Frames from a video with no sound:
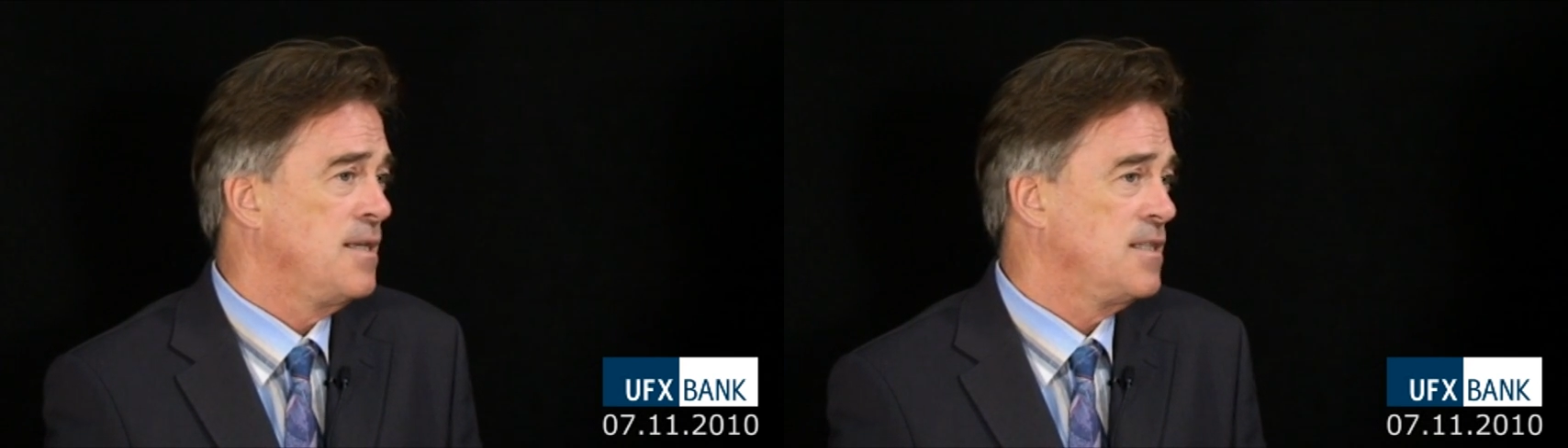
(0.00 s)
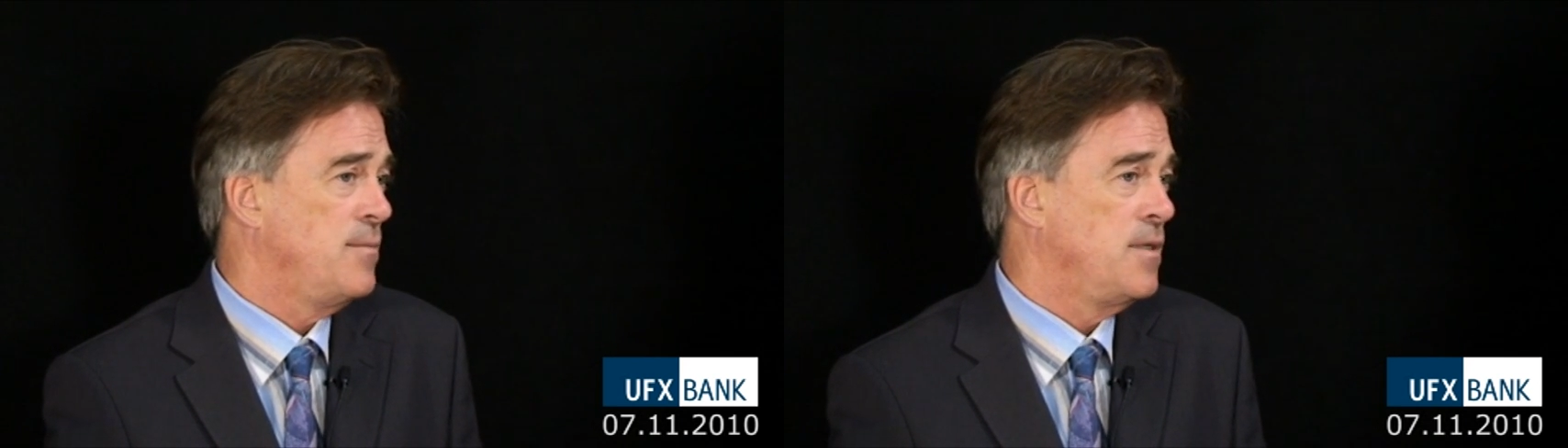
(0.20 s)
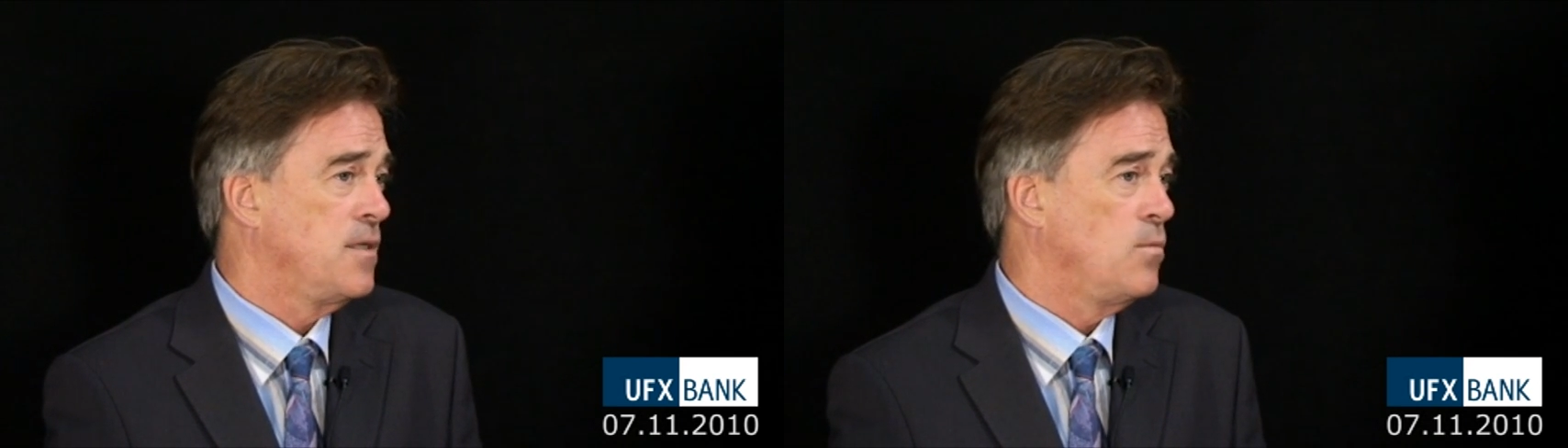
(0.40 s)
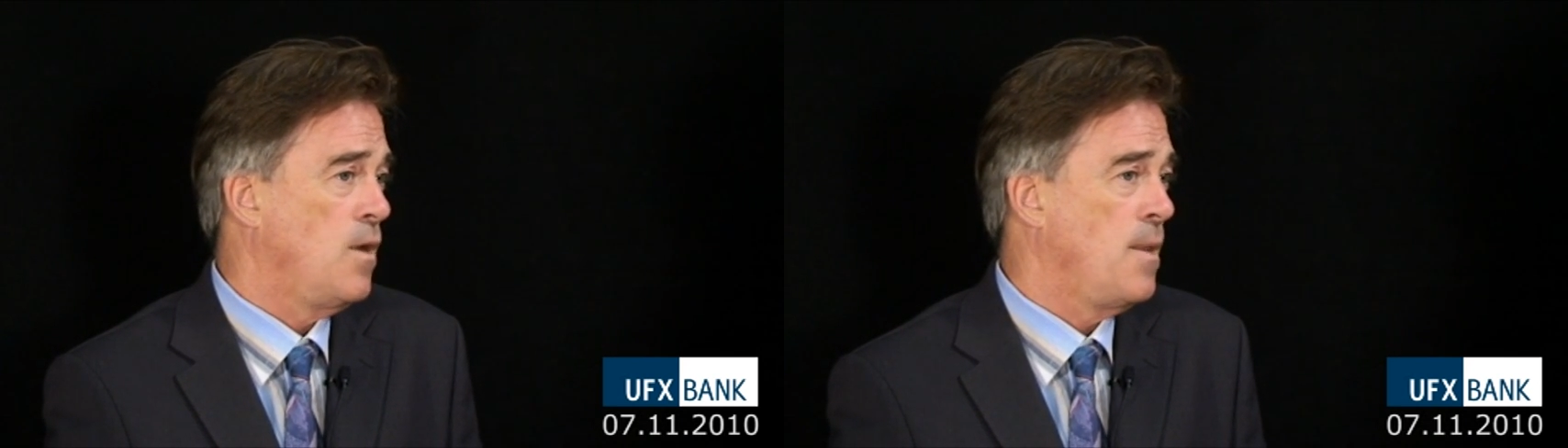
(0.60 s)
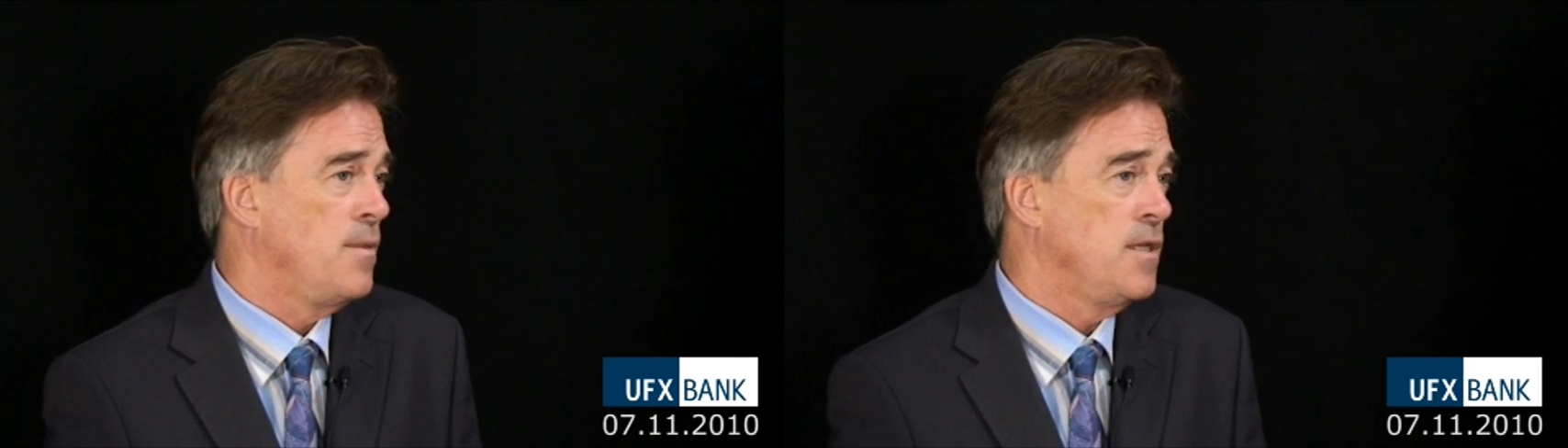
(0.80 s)
similar to the
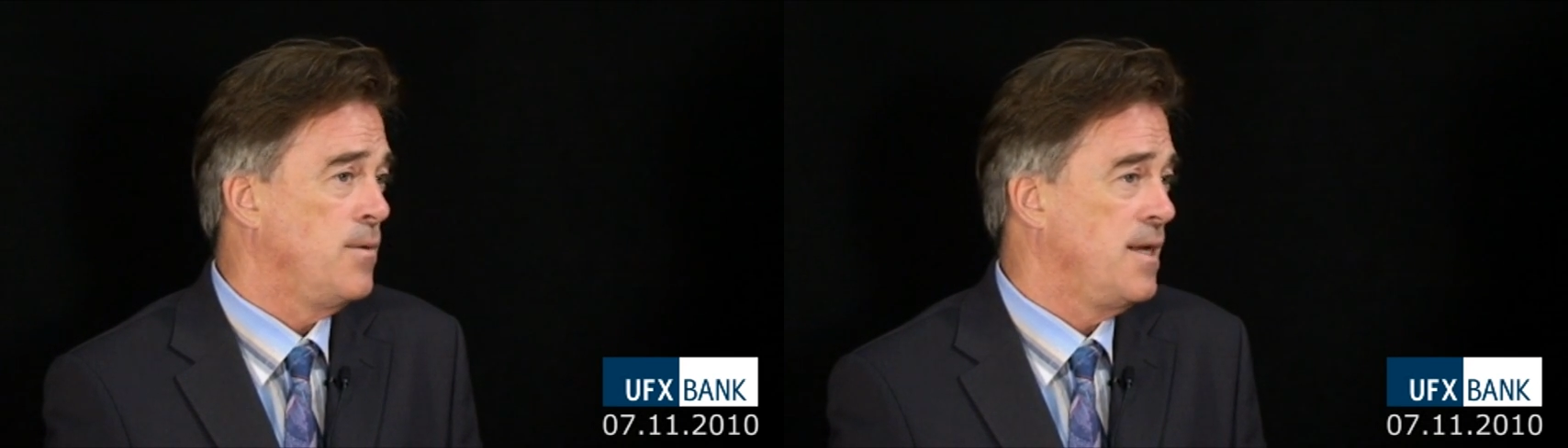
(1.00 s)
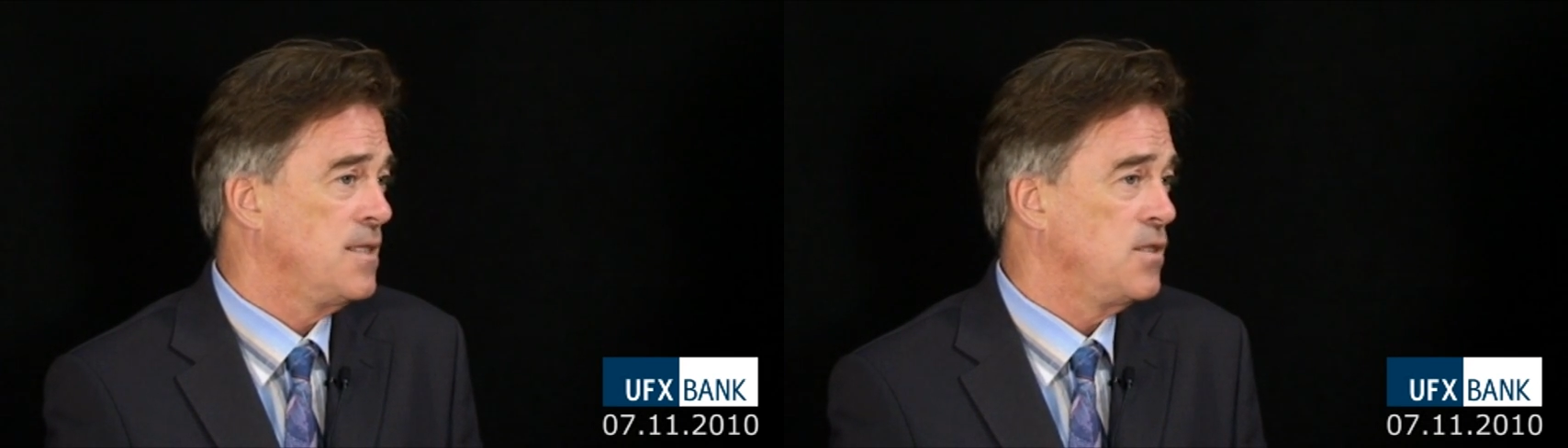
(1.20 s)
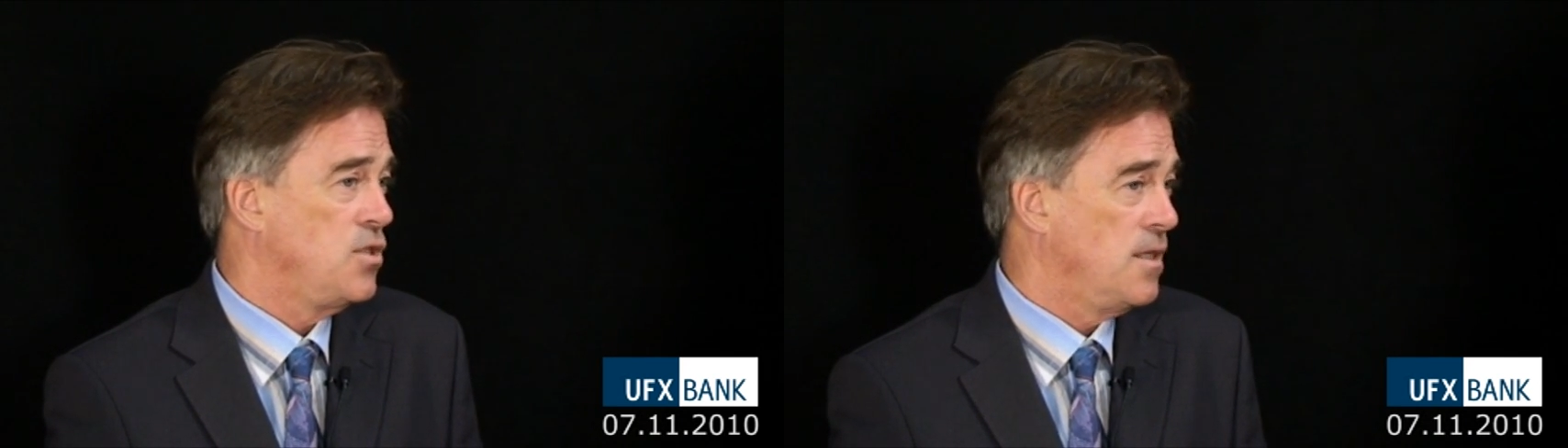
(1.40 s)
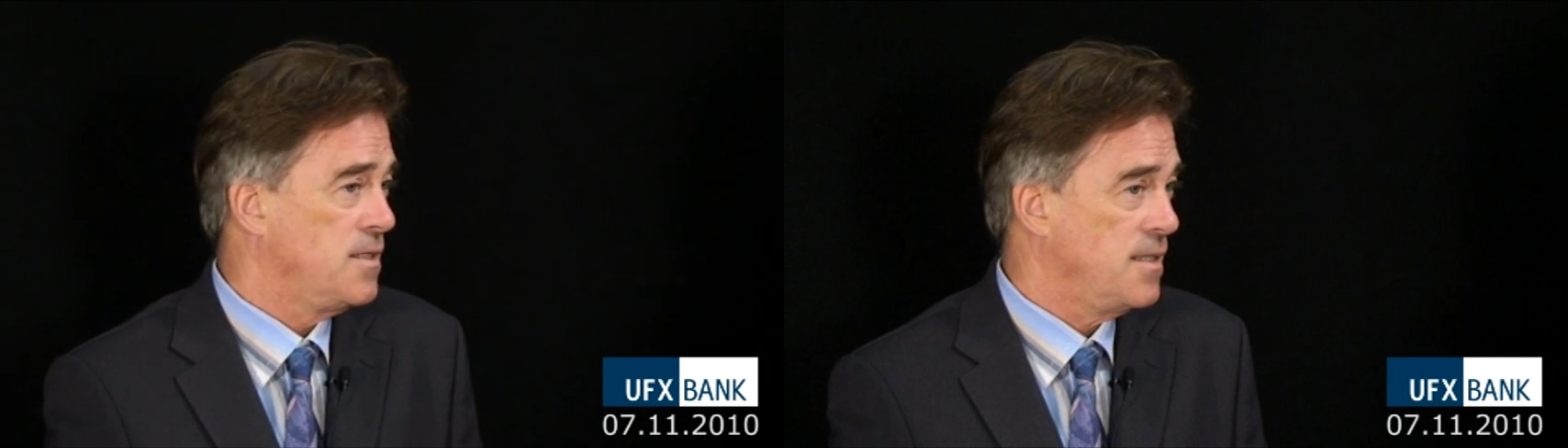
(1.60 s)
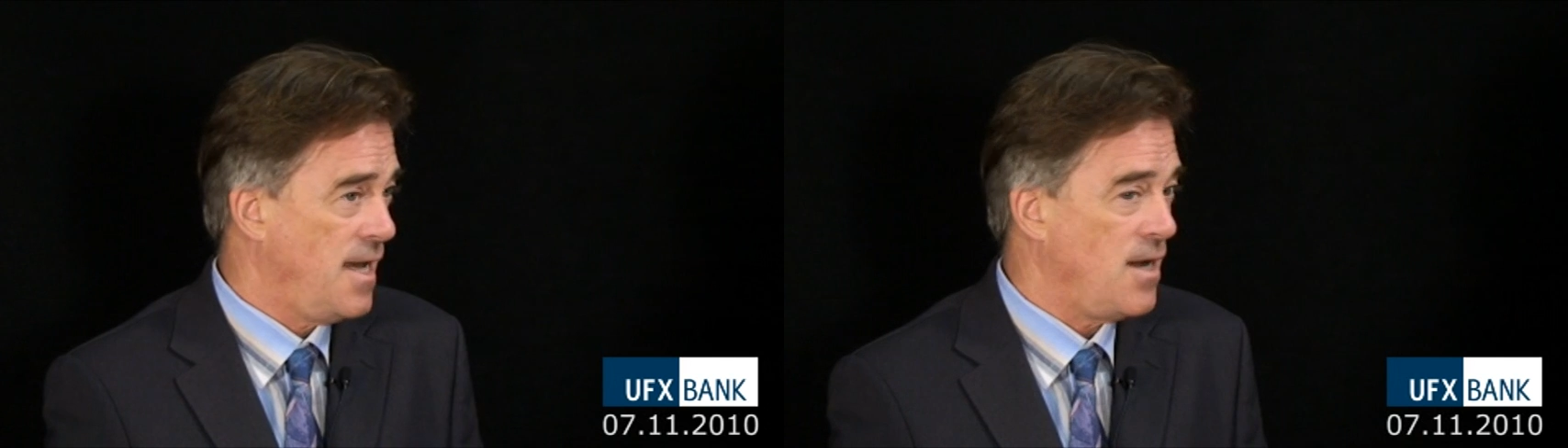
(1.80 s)
one the US has
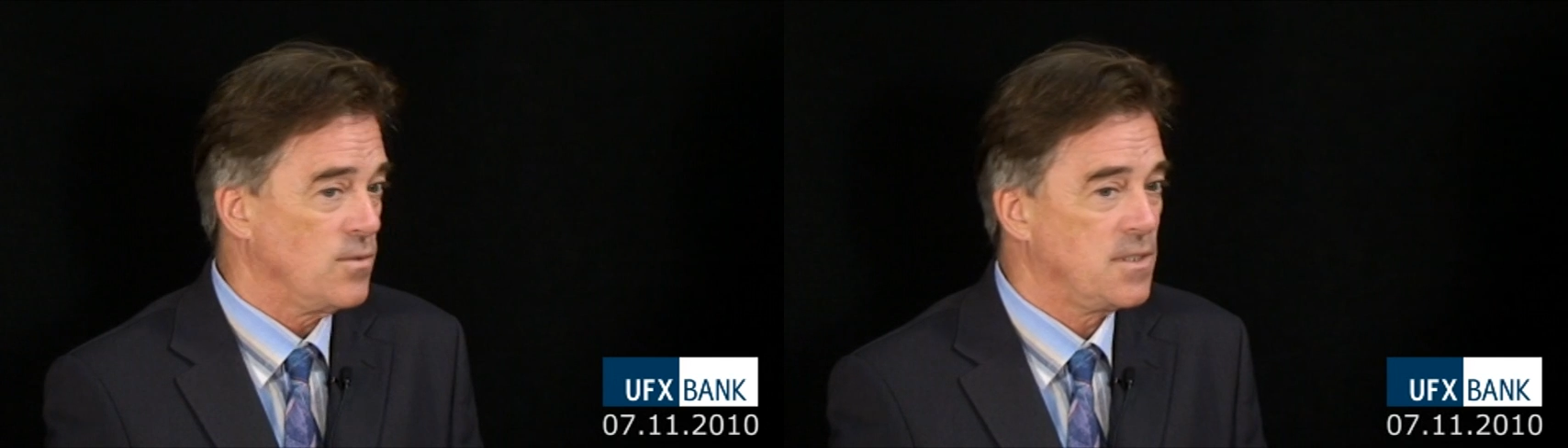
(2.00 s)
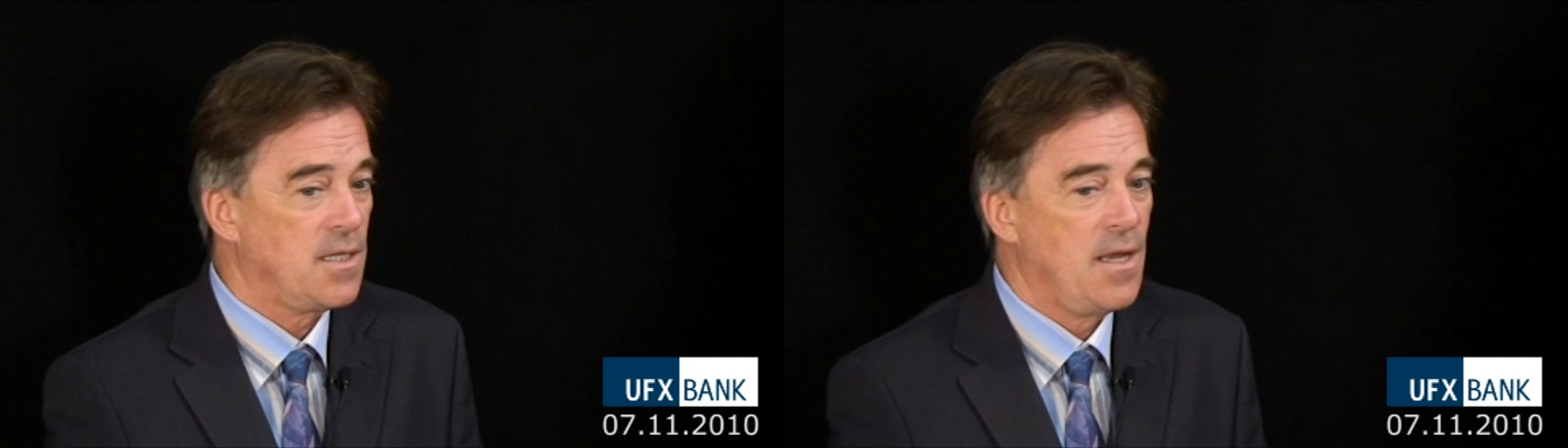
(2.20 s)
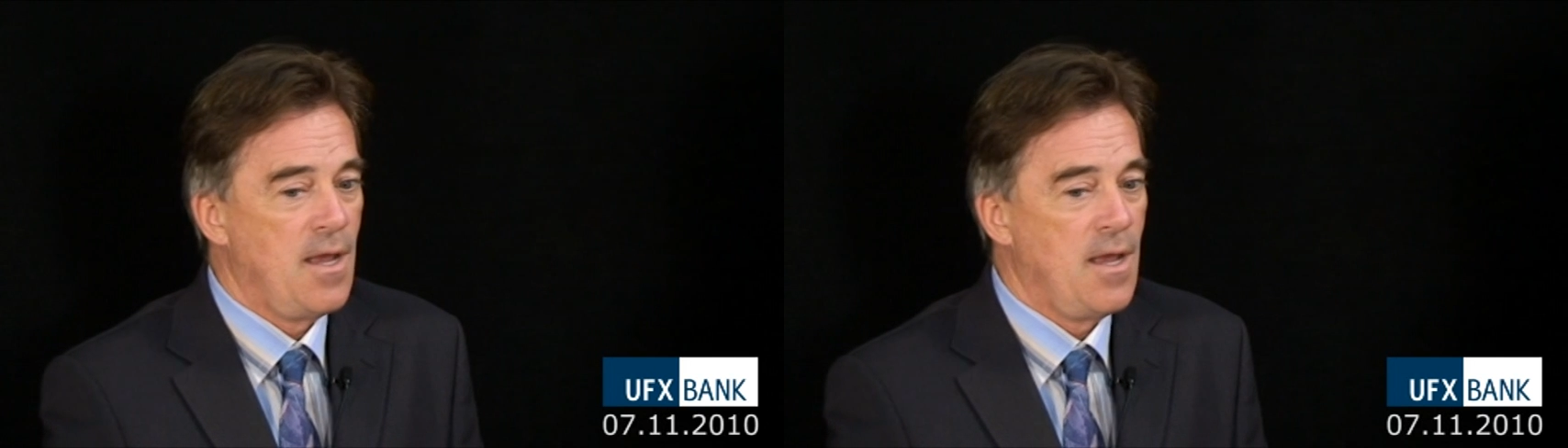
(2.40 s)
just announced.